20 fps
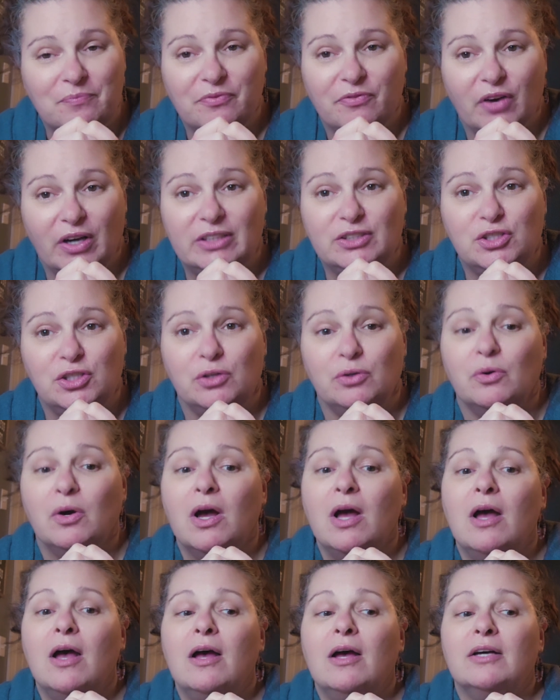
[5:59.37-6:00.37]
finds you
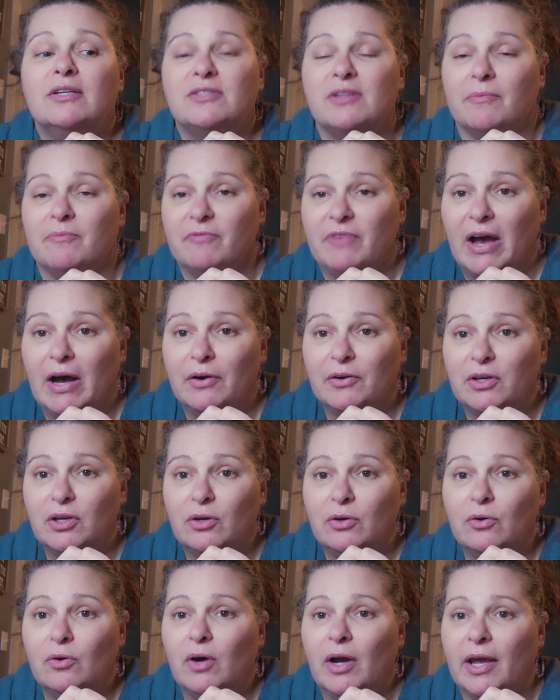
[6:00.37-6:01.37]
some
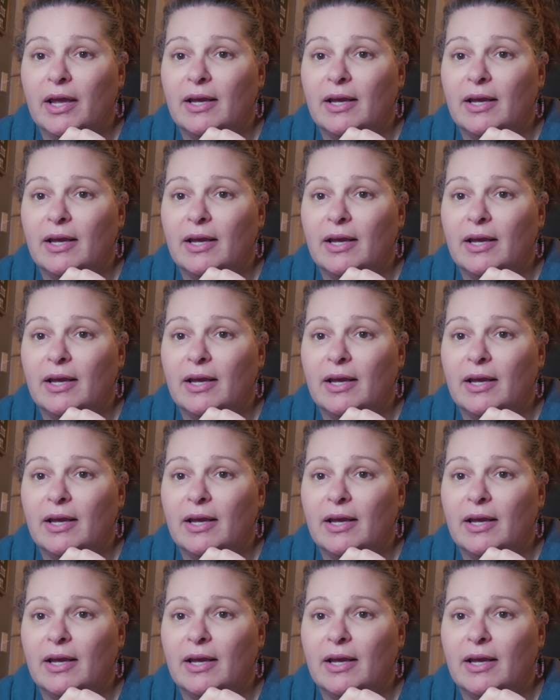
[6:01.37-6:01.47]
value,